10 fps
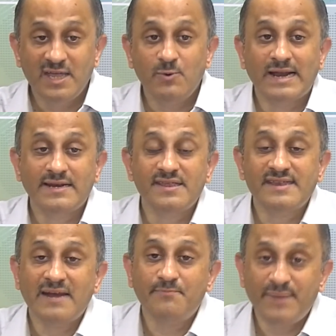You will
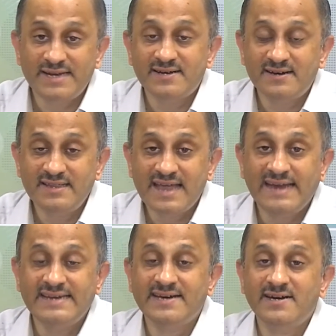understand better the
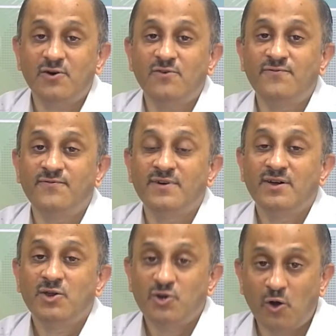idea of
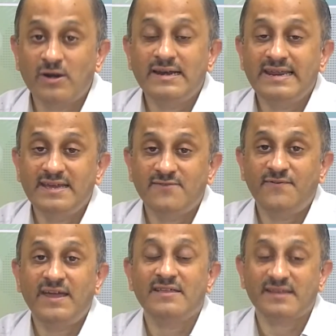non-linear
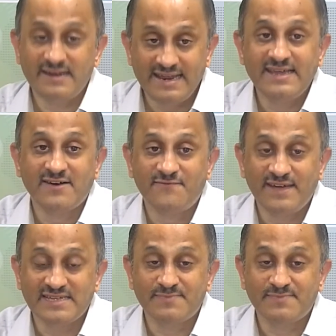phase and linear phase.